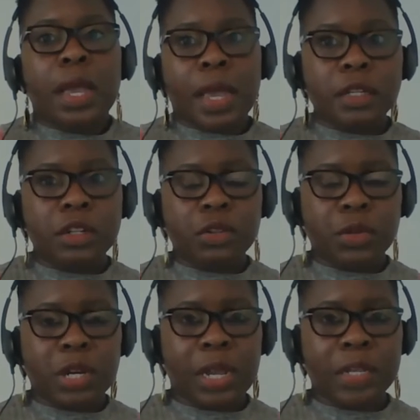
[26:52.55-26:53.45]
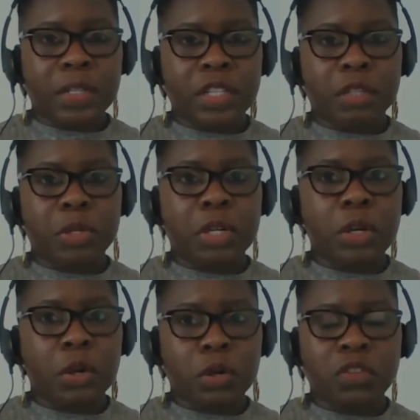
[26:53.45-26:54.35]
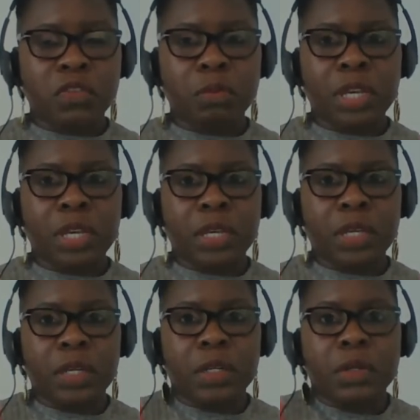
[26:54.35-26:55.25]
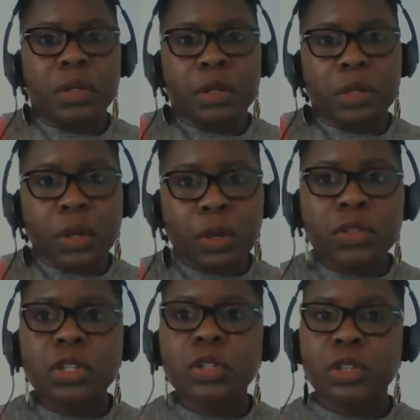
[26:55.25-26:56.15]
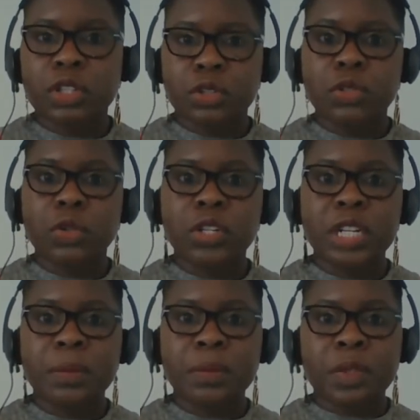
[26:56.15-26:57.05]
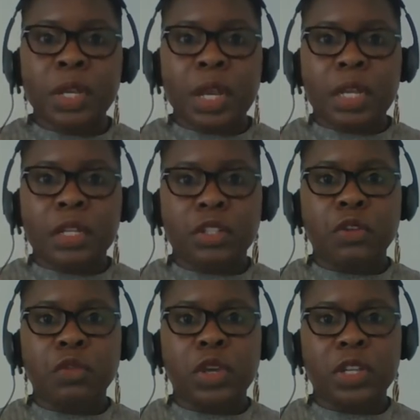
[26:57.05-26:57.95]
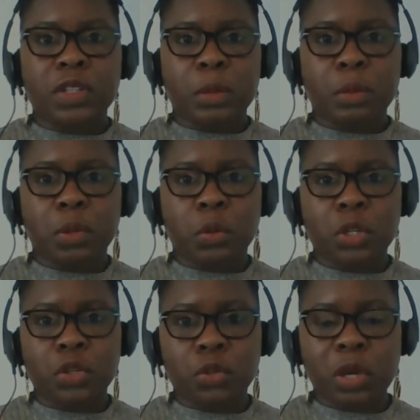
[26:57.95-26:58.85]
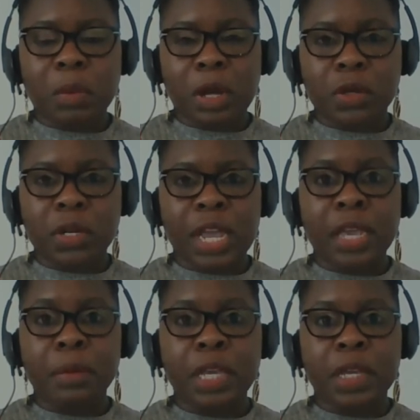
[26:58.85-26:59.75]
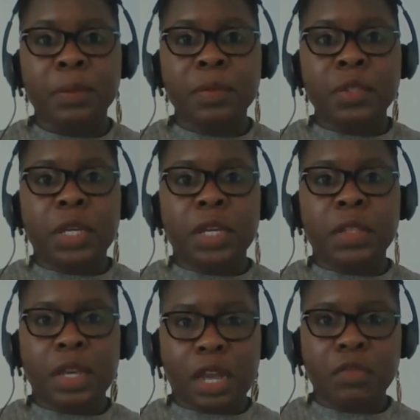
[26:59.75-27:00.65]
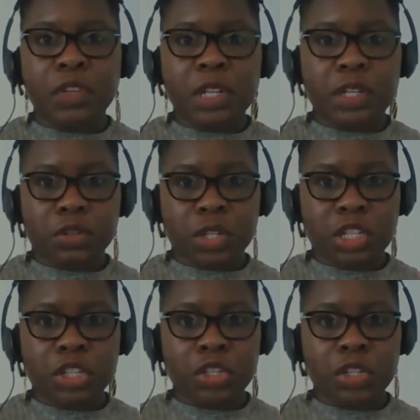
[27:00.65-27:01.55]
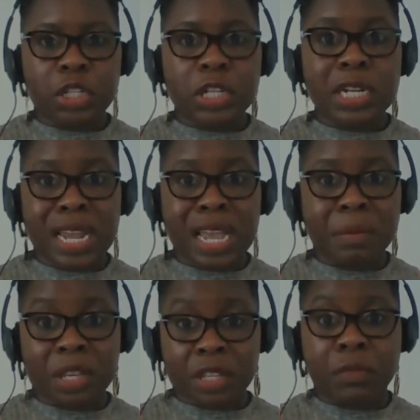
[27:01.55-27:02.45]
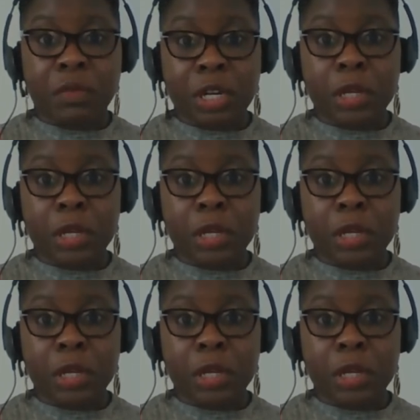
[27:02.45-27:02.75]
I hadn't realized this, but a lot of me goes into the story. And so, for example, when you talk about naming, in the African tradition, naming is